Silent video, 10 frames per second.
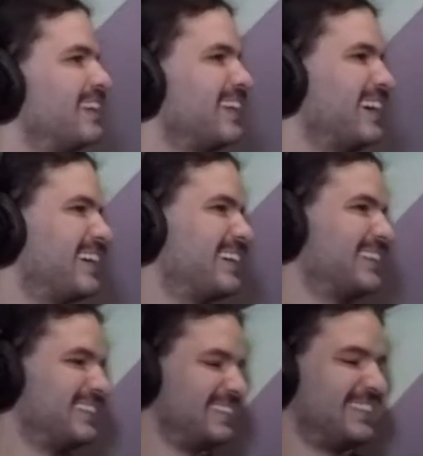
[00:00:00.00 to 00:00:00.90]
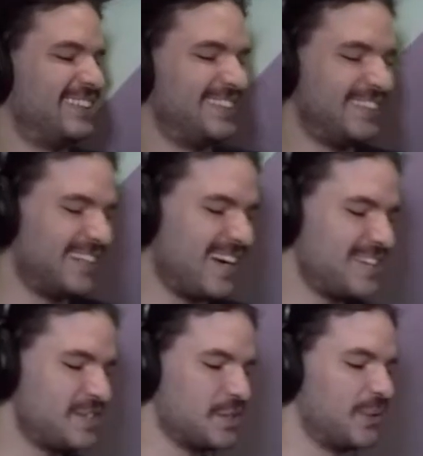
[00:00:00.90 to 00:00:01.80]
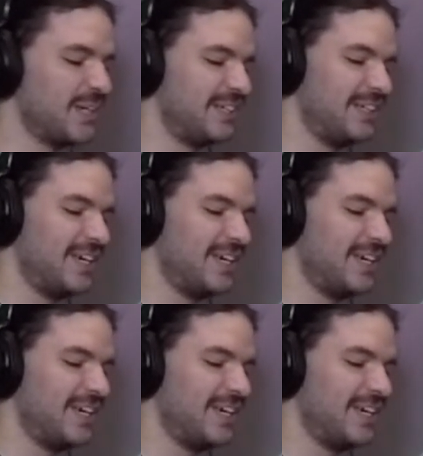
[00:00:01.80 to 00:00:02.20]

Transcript: like I can do it.